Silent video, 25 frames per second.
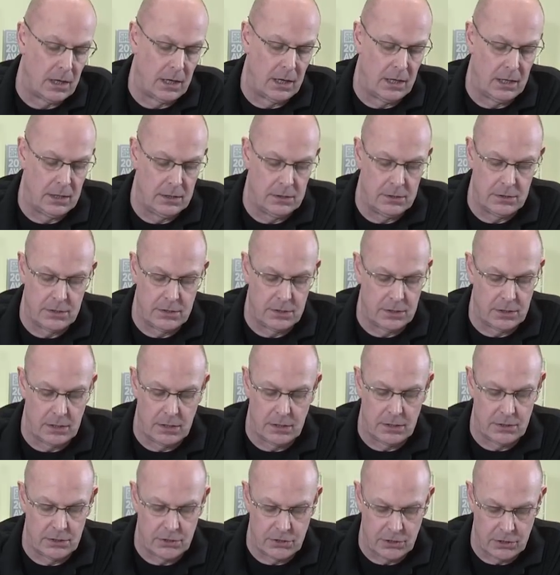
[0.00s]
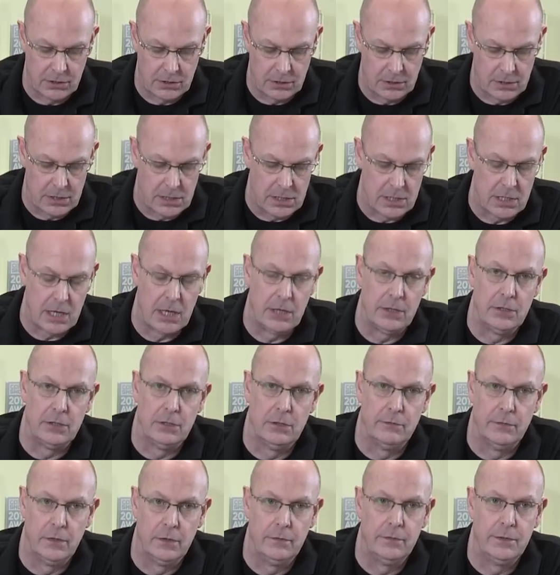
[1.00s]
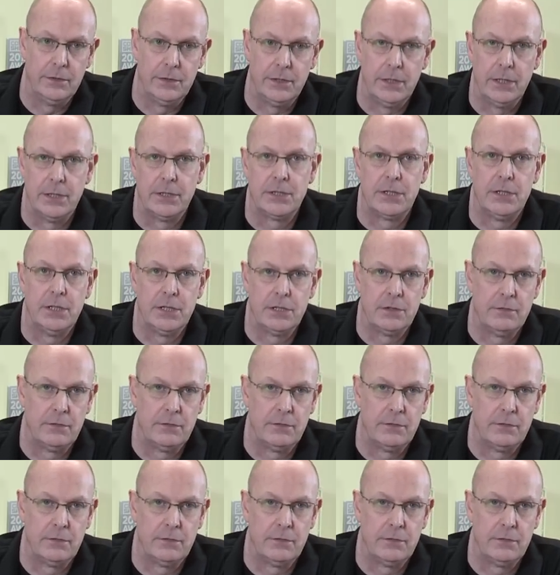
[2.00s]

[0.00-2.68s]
And certainly Canon have offered this, and